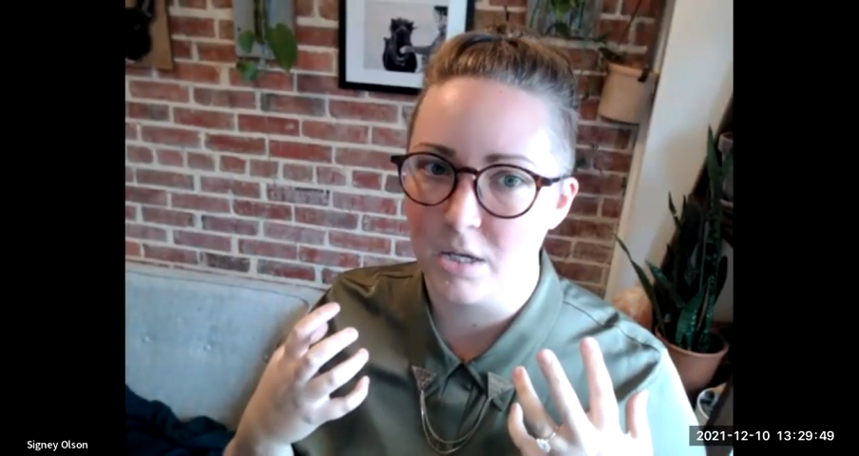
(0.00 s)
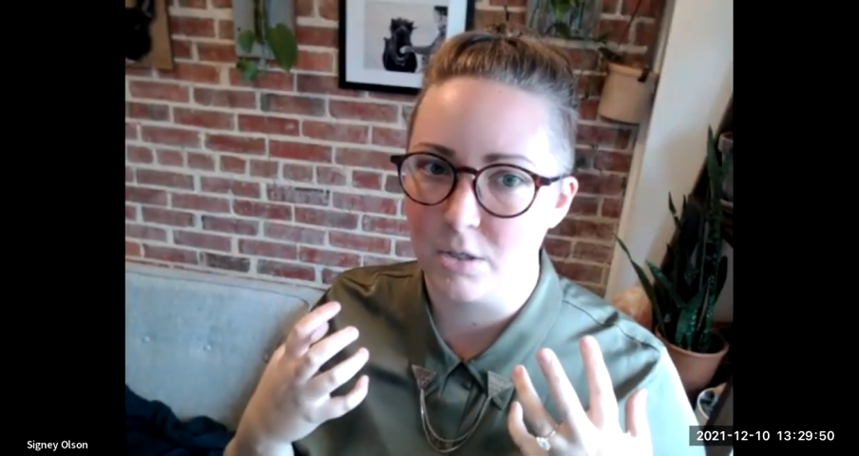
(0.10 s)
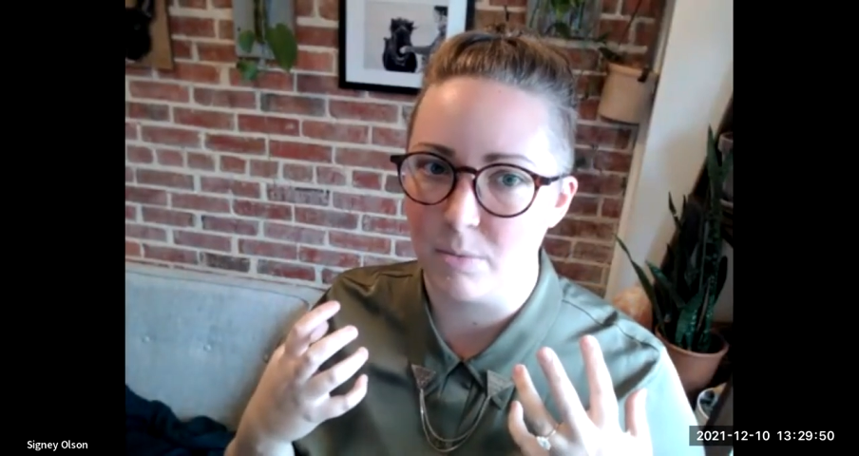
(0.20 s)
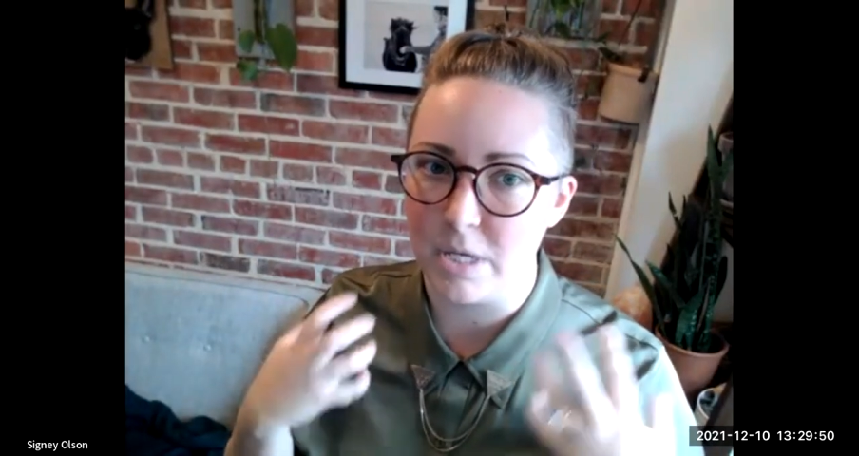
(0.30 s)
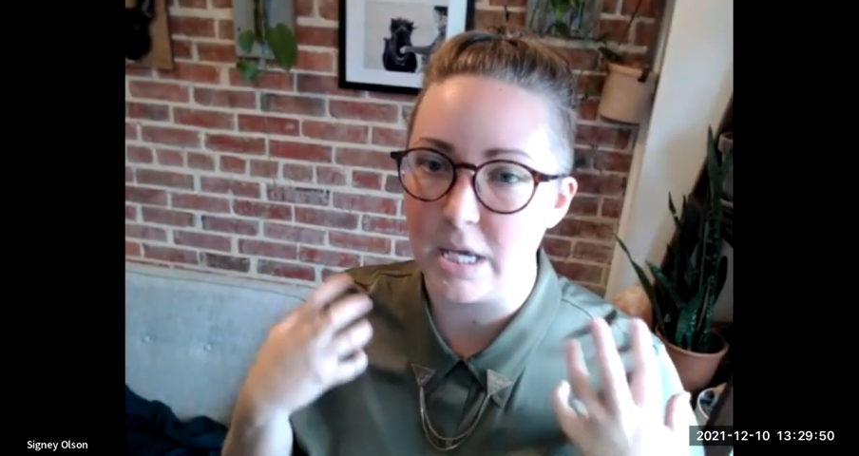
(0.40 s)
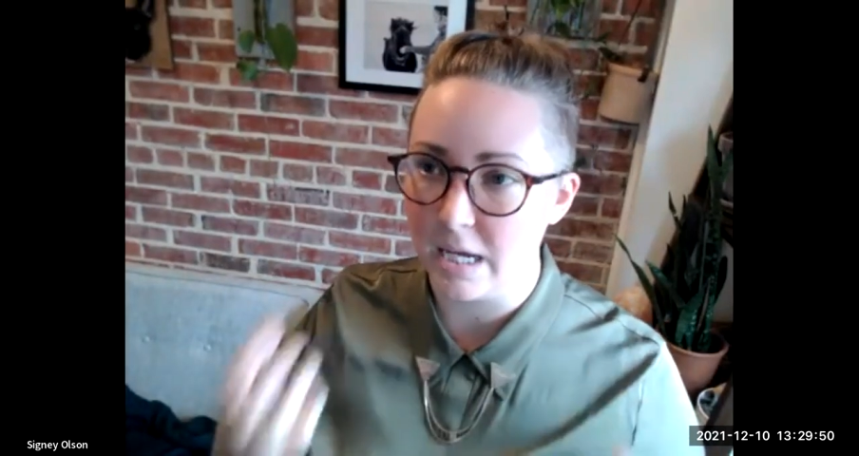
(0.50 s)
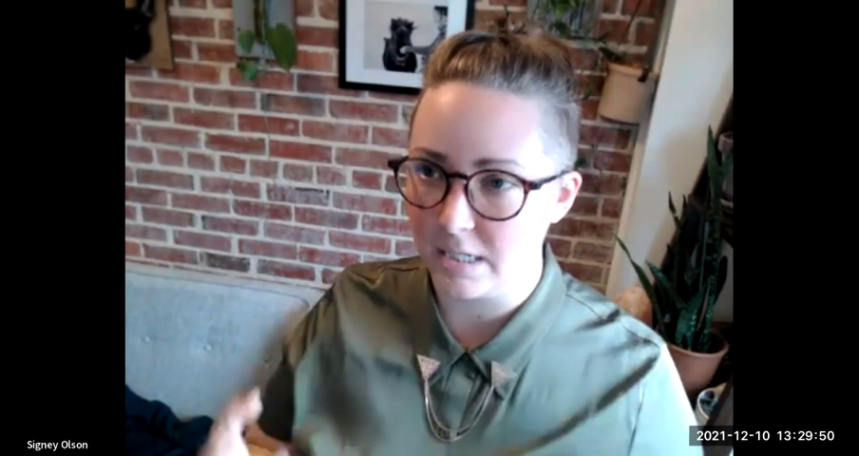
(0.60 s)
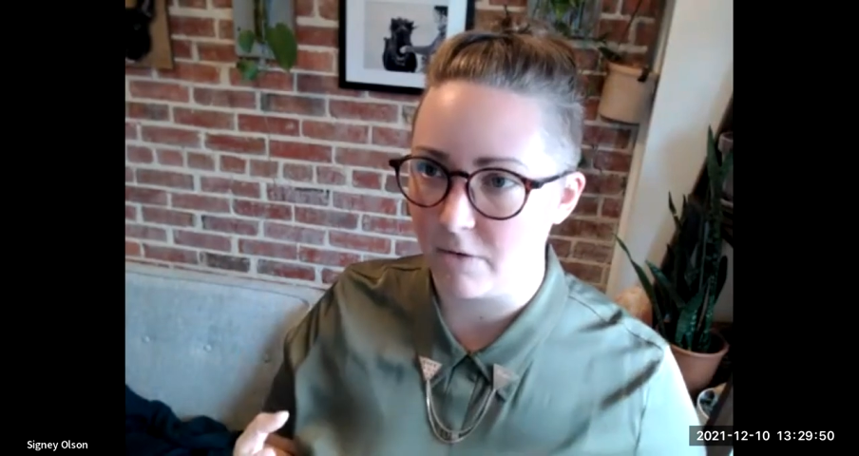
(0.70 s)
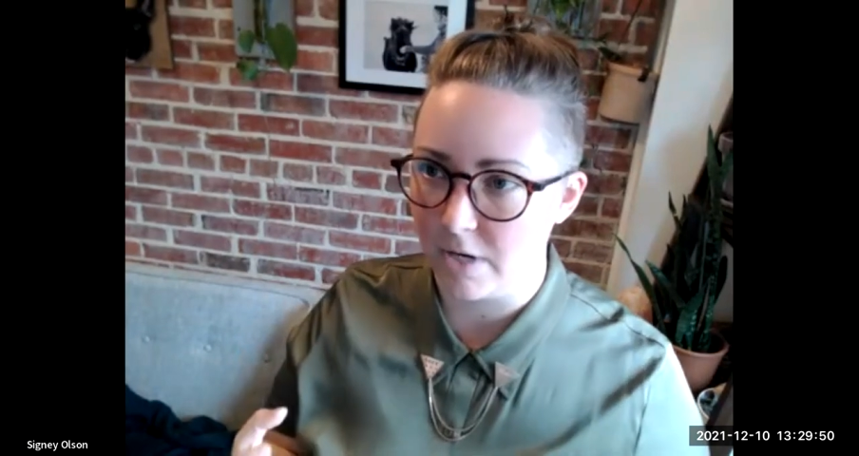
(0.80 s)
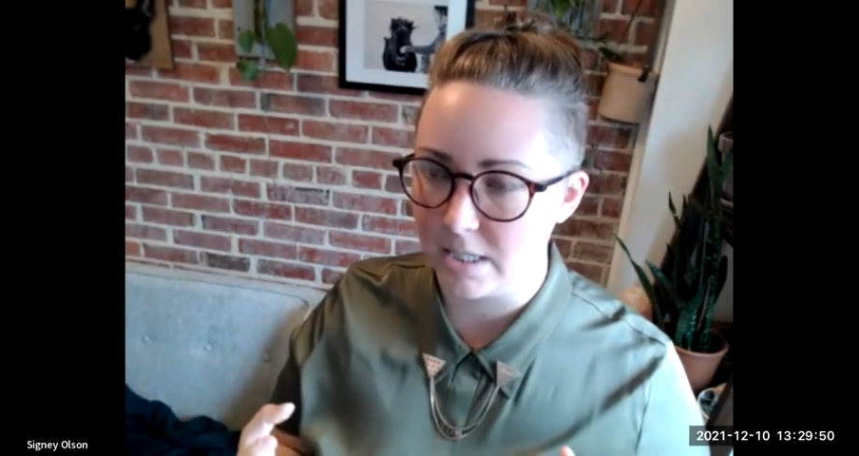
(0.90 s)
to be
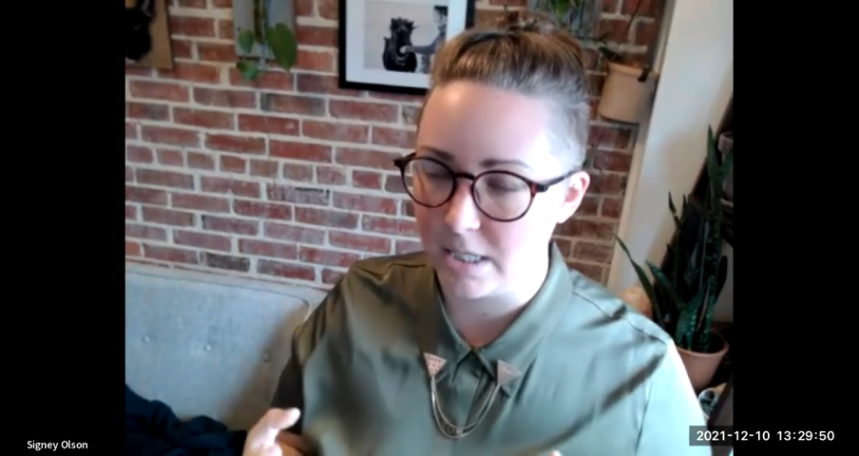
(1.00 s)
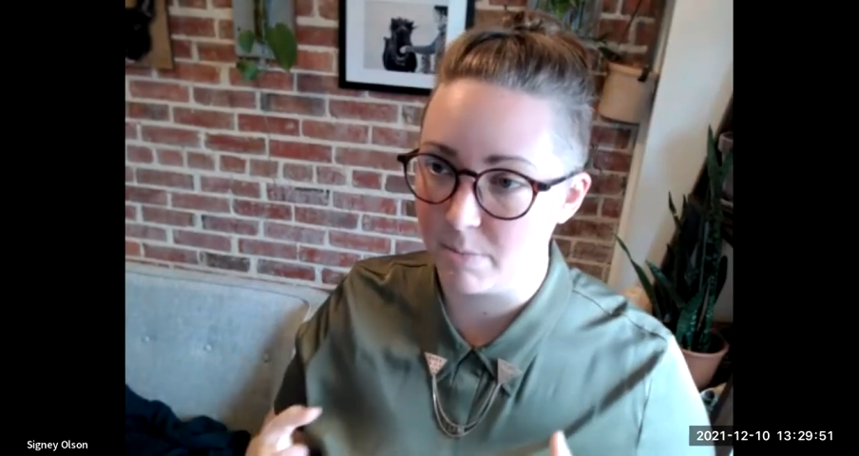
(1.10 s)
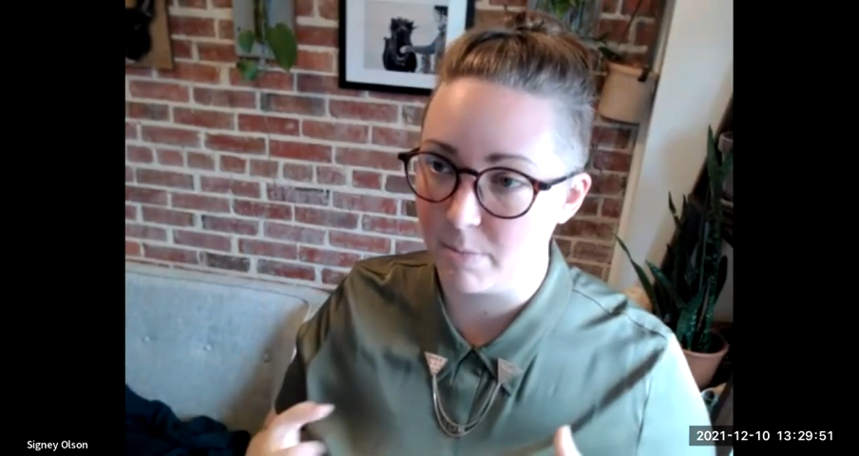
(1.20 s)
anti-racist,